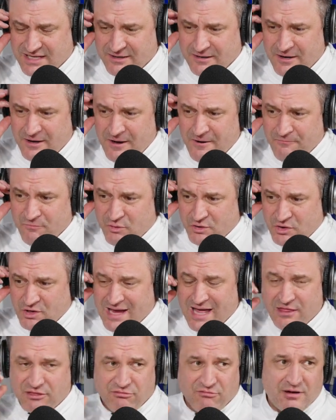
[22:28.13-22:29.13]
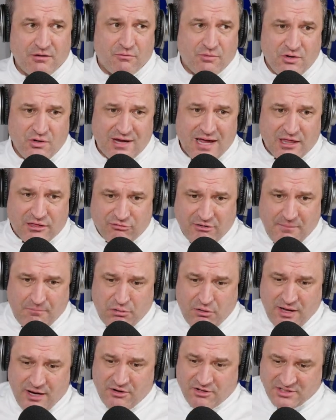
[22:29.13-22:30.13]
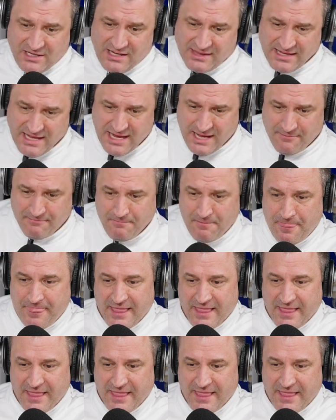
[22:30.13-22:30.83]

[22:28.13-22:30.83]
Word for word: And when you got three players like that,